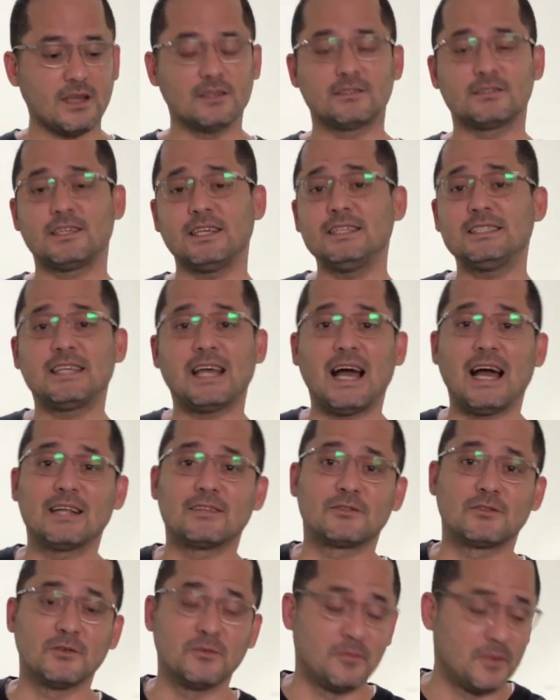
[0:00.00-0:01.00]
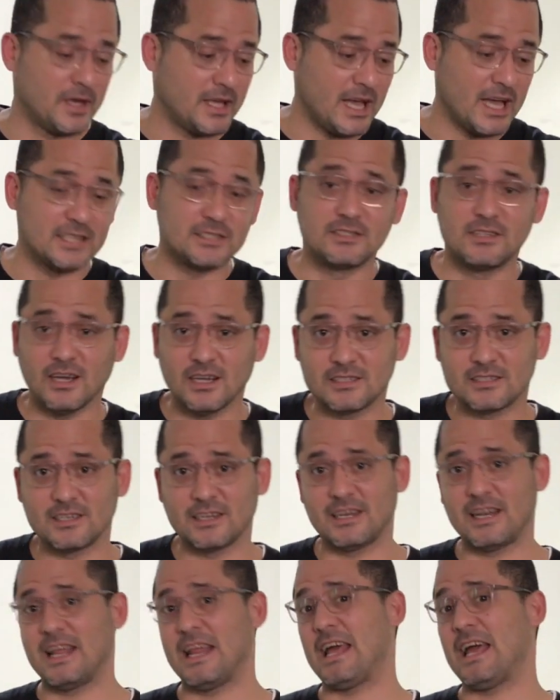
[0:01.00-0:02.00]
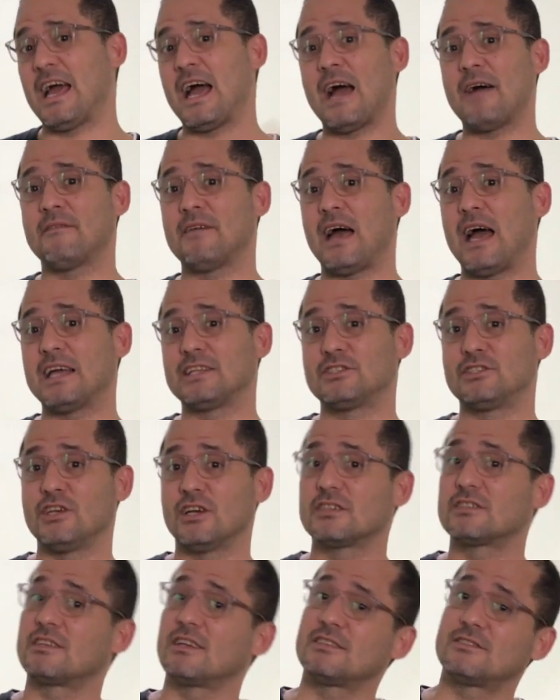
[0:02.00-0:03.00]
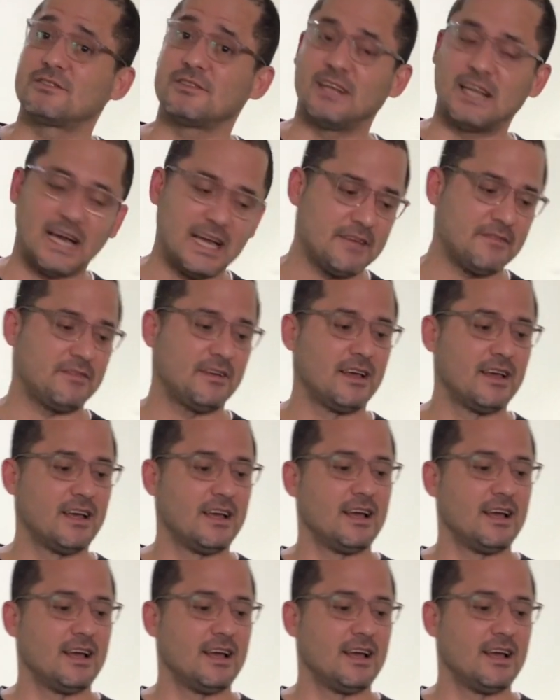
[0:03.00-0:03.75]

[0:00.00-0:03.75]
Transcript: Things had to be adjusted, and I have adjusted to life.